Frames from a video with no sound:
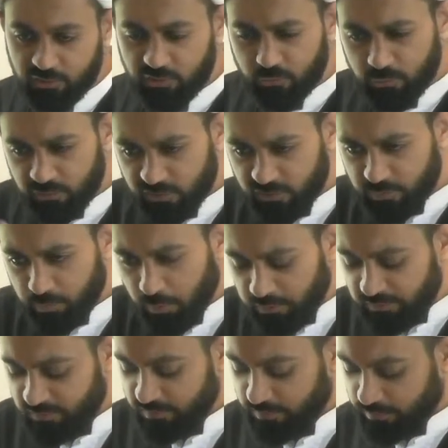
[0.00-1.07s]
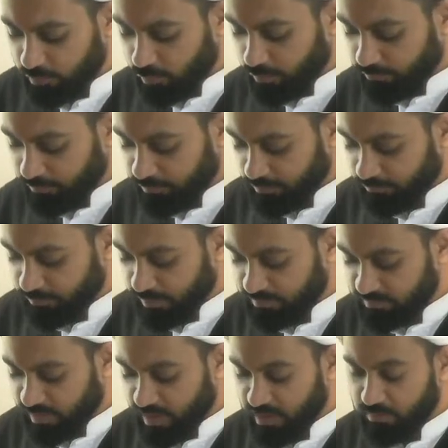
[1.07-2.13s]
She would sponsor the orphans of her
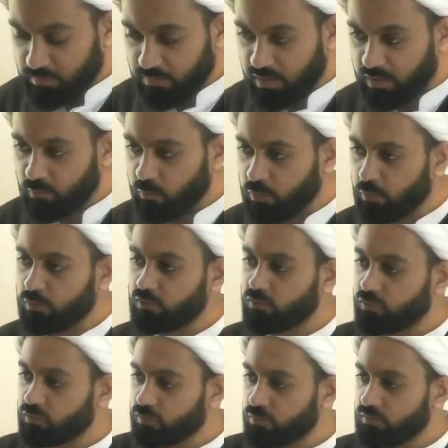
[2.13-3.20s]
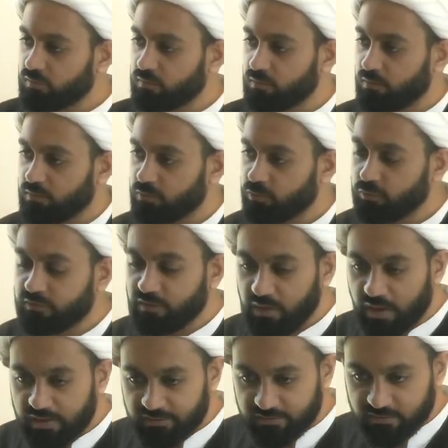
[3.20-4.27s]
time, and we ought to
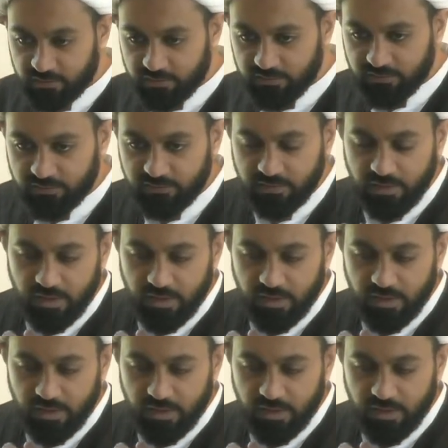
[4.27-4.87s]
utilize this